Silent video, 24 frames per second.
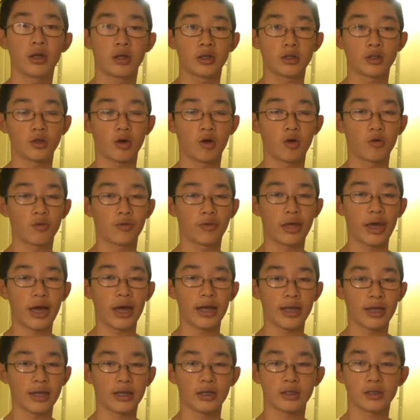So
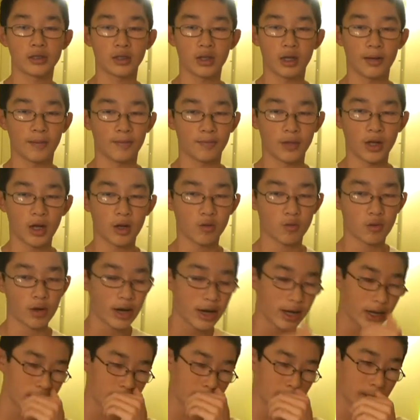that is not
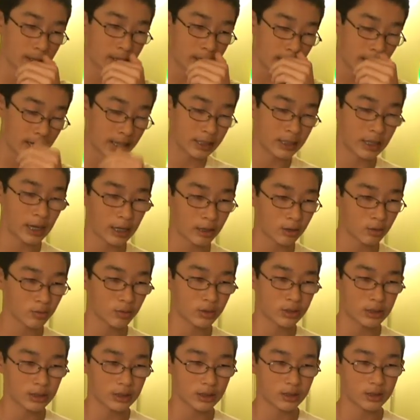right, and I
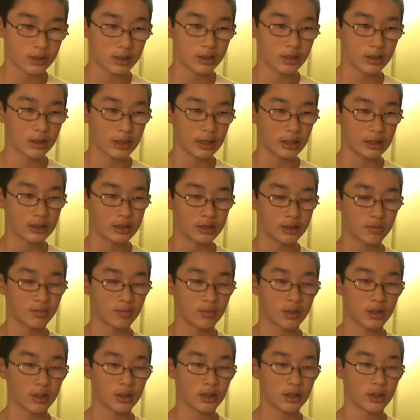don't think it's
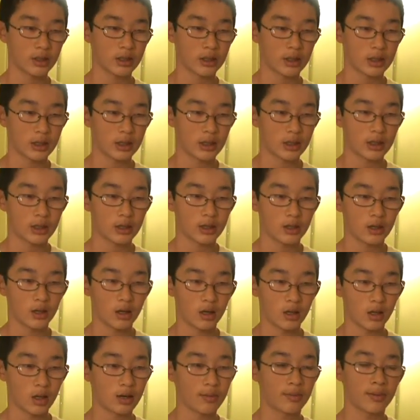something
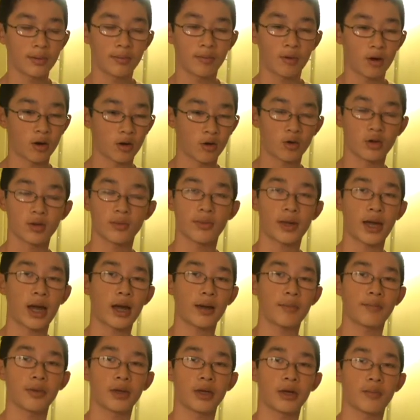a lot of people are going to be
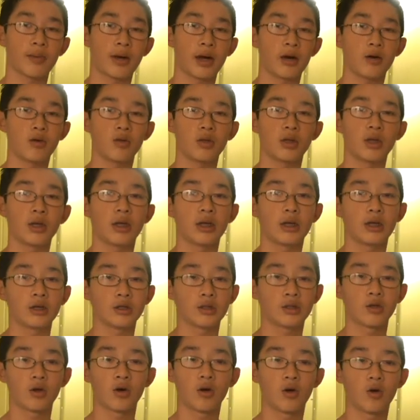happy about.
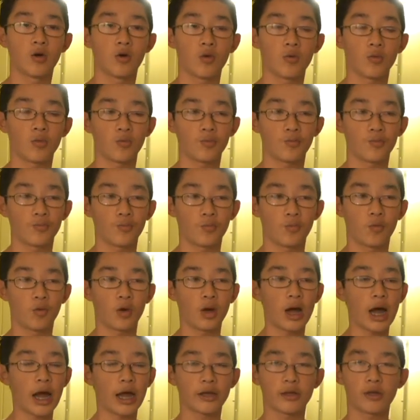So
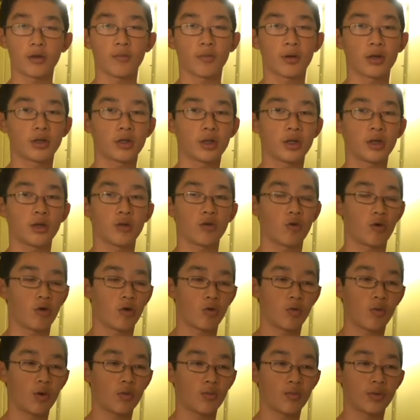what iCubeTime did,
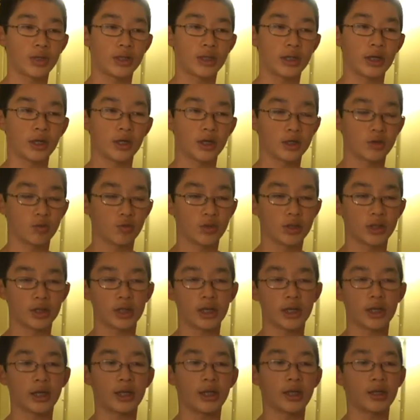or what we did, is we
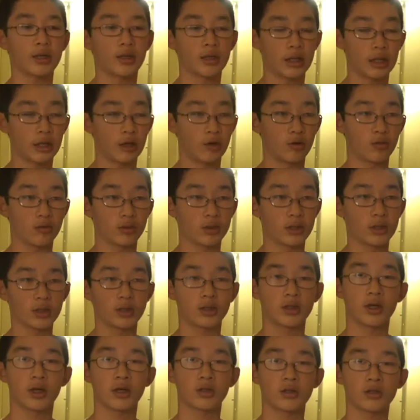decided, you know,
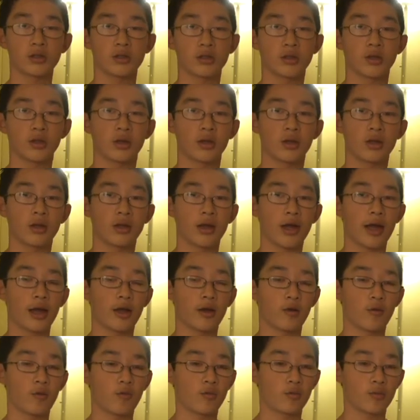this sucks,
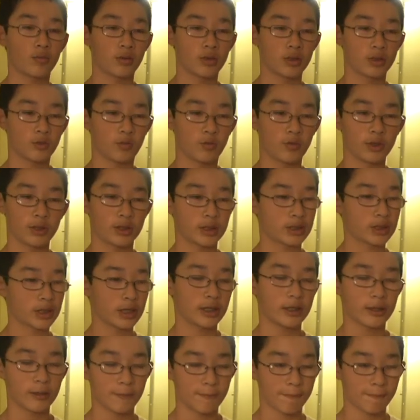and we
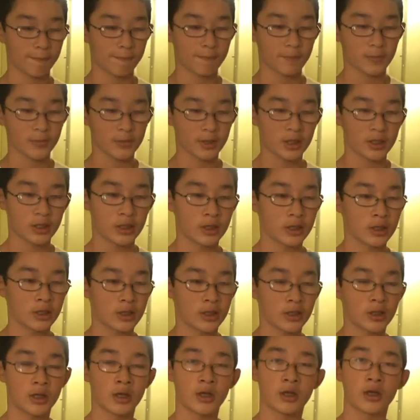decided the